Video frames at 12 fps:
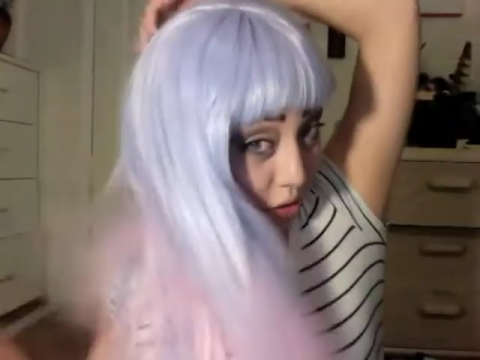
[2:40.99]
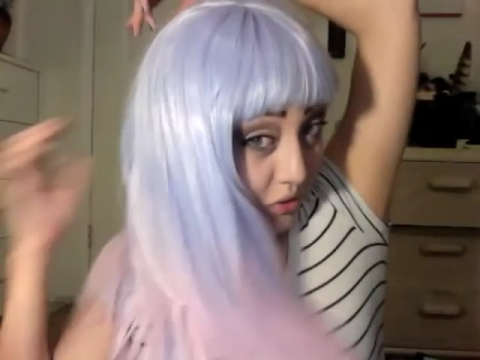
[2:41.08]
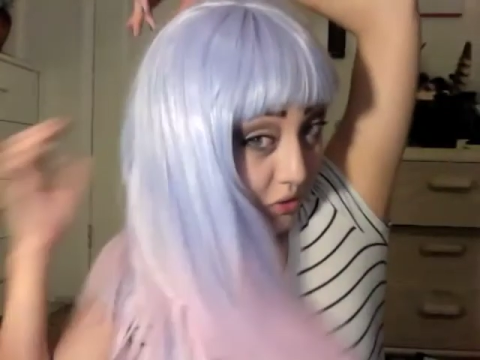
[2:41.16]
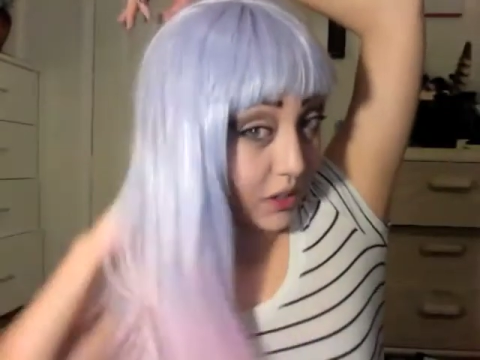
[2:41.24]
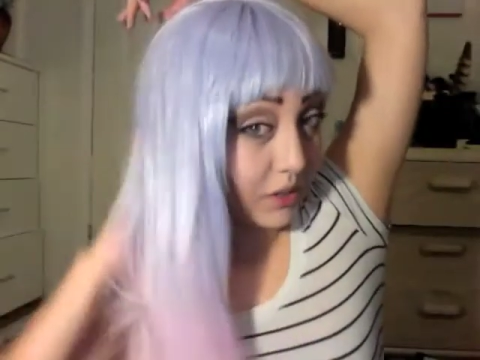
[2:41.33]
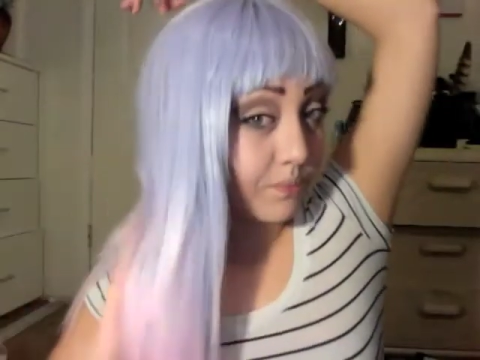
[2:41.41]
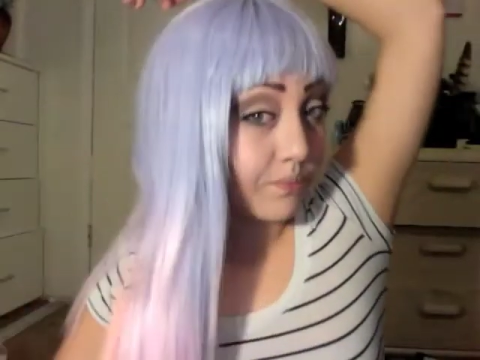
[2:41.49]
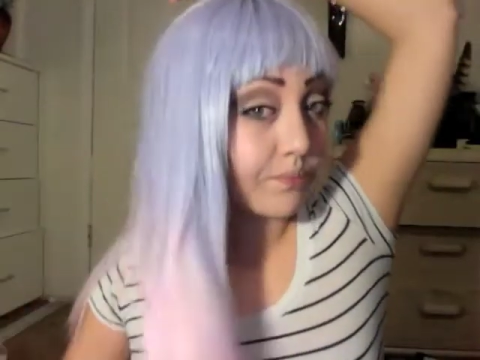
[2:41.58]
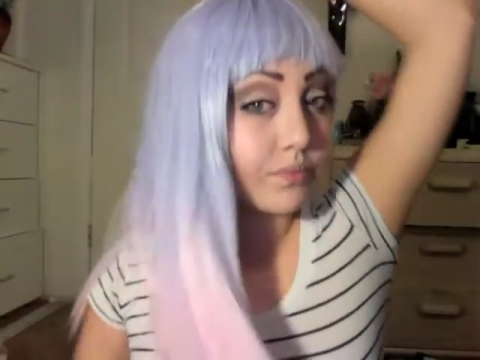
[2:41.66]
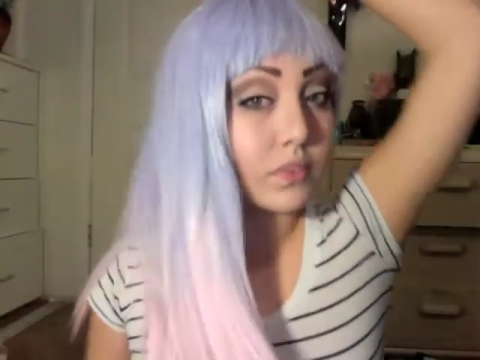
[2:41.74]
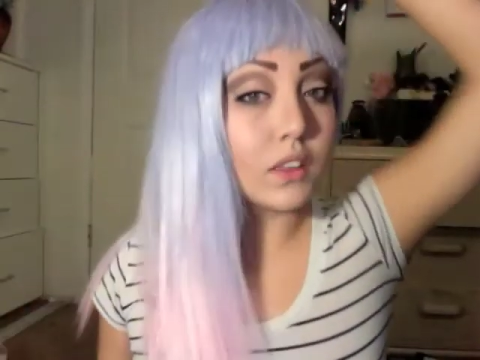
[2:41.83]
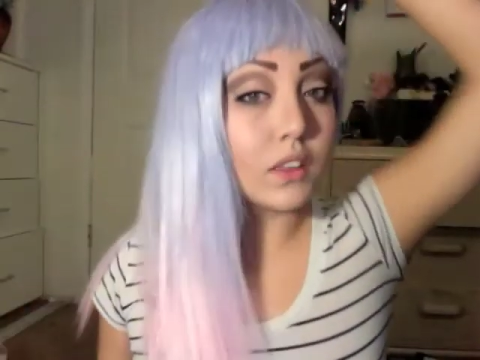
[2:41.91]
be fine.
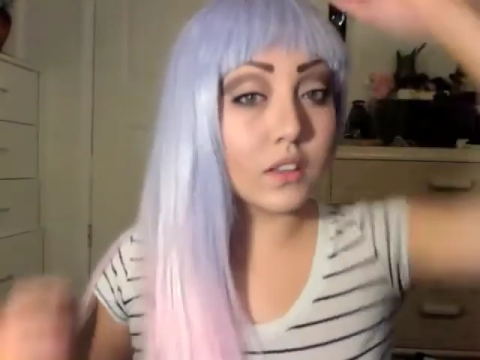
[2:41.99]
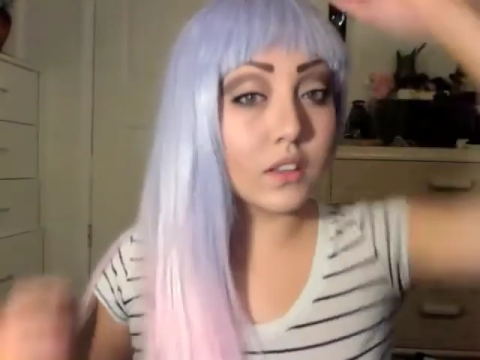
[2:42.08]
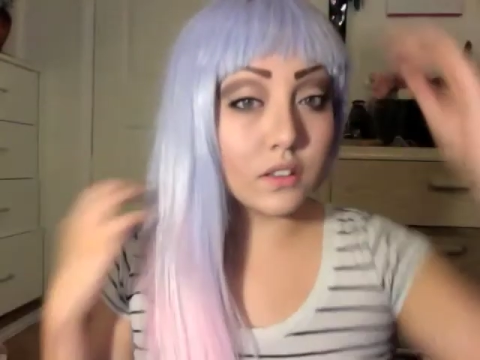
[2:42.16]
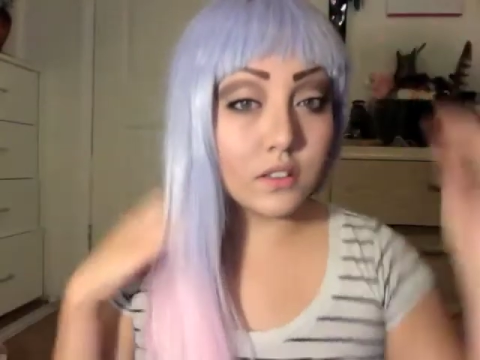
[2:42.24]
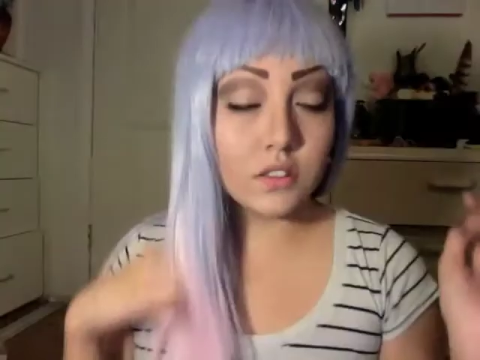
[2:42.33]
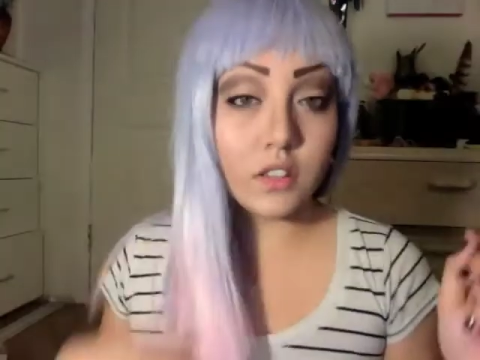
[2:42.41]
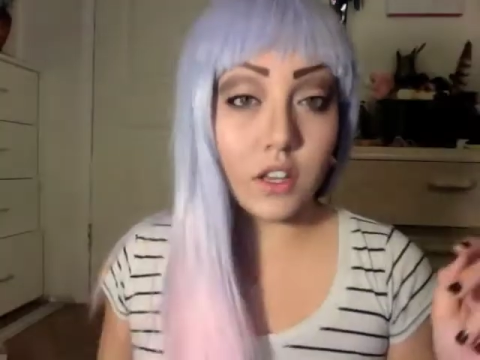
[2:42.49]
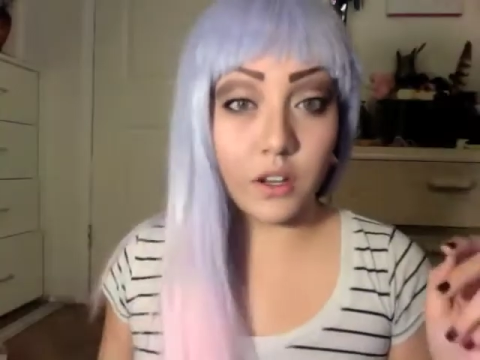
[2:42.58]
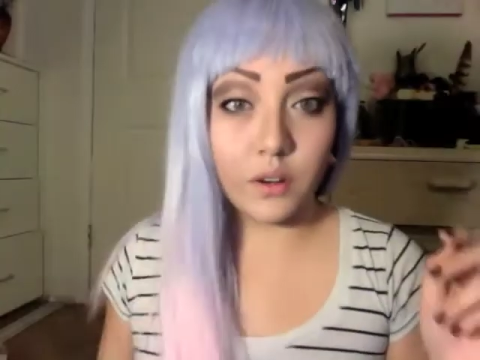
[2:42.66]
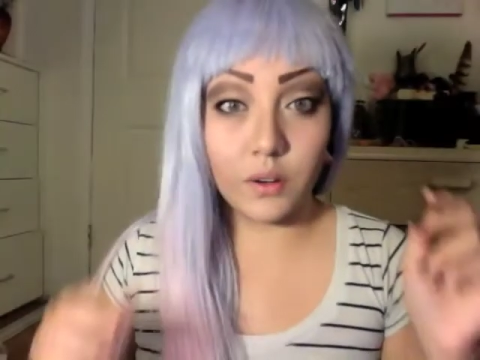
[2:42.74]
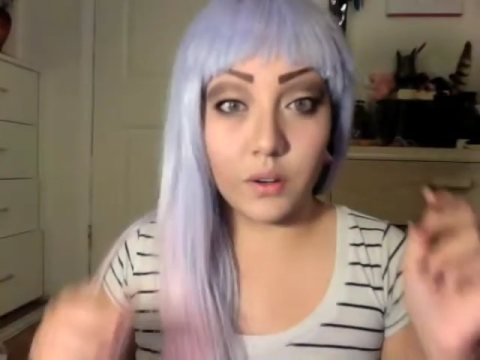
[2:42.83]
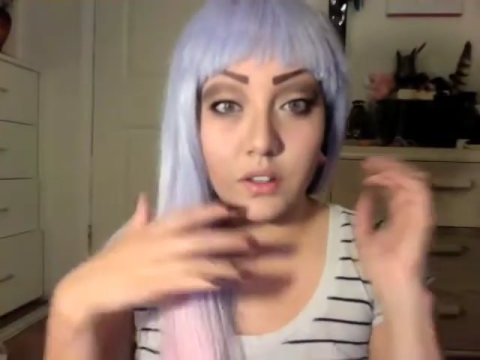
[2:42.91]

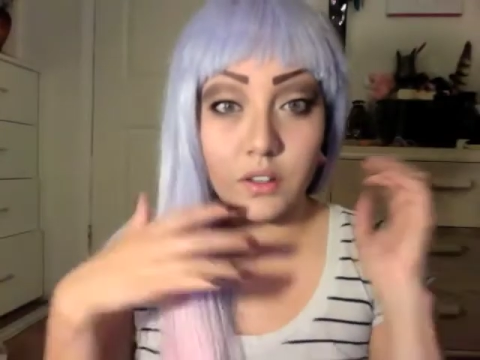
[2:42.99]
So,